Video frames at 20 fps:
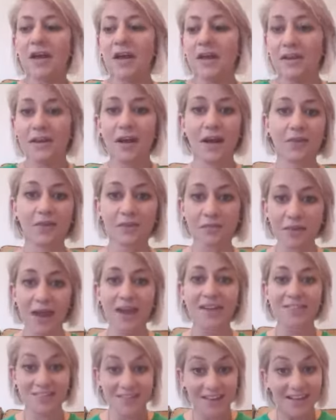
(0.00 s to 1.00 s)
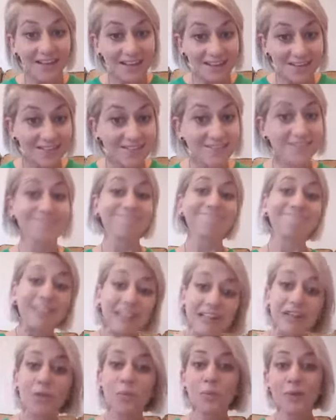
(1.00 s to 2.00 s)
Now, the reality is,
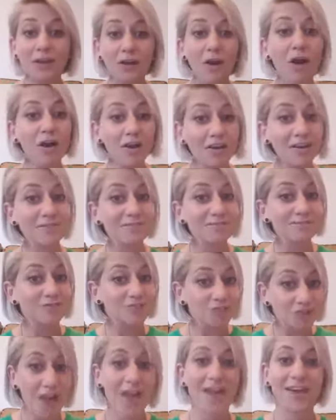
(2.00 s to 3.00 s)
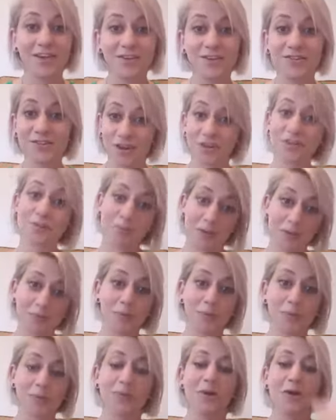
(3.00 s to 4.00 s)
we can't change other
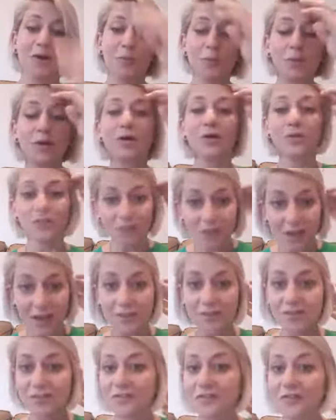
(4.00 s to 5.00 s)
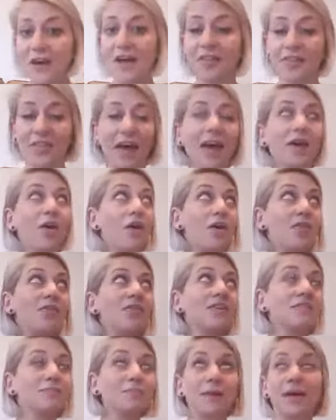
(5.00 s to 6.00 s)
people. We can't change the fact that on
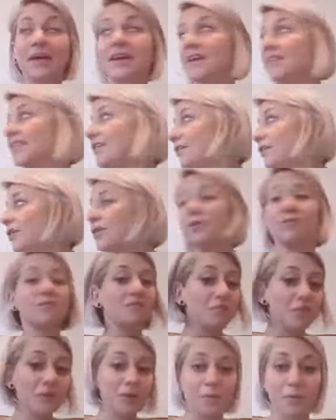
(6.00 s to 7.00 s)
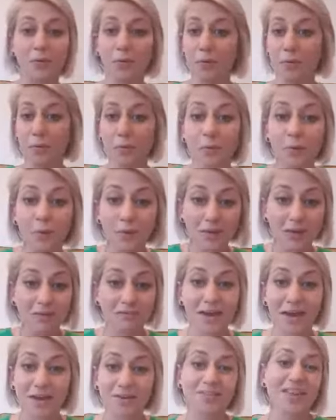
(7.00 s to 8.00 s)
this planet there are lots of people who are walking
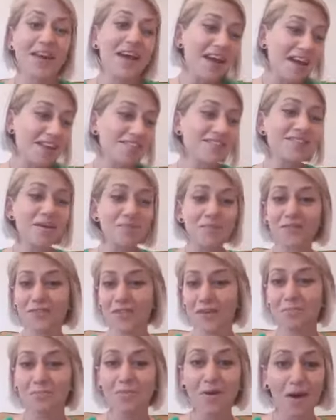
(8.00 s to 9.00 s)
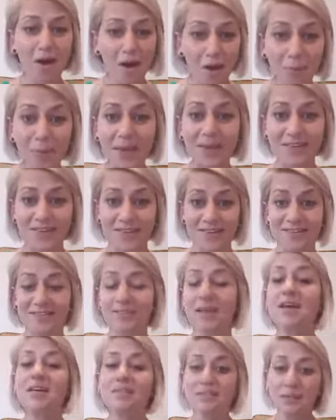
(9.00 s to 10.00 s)
around, and some of them are wankers.
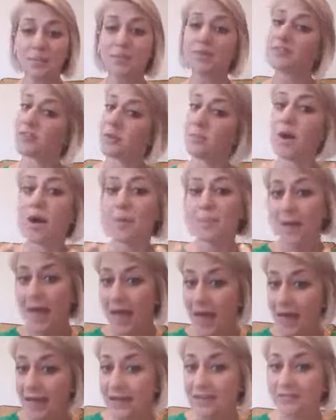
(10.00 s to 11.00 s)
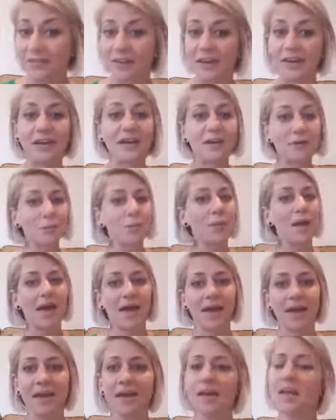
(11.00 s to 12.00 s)
Some of them are behaving in a
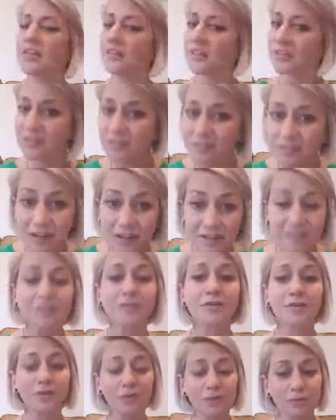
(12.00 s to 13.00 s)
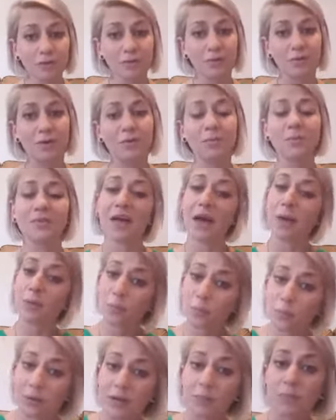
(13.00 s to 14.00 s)
way that isn't congruent with how
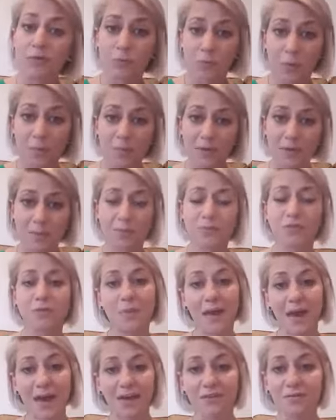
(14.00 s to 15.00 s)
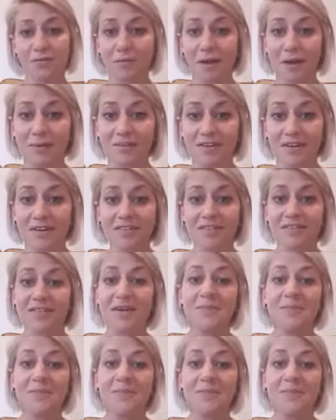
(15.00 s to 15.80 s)
we would want people to behave around us.